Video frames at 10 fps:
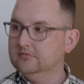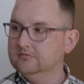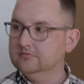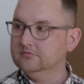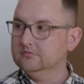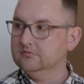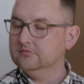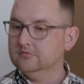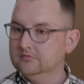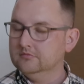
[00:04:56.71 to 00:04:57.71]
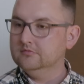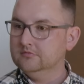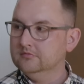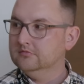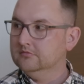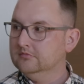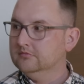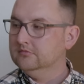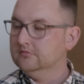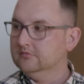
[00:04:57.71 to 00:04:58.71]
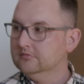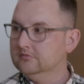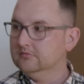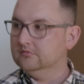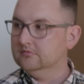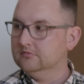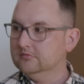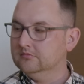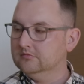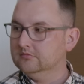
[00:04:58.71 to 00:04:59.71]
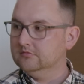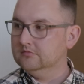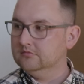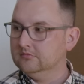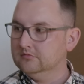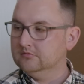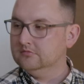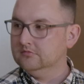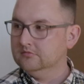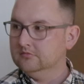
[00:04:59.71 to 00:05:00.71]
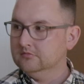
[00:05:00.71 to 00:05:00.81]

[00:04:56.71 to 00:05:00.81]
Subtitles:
[no speech]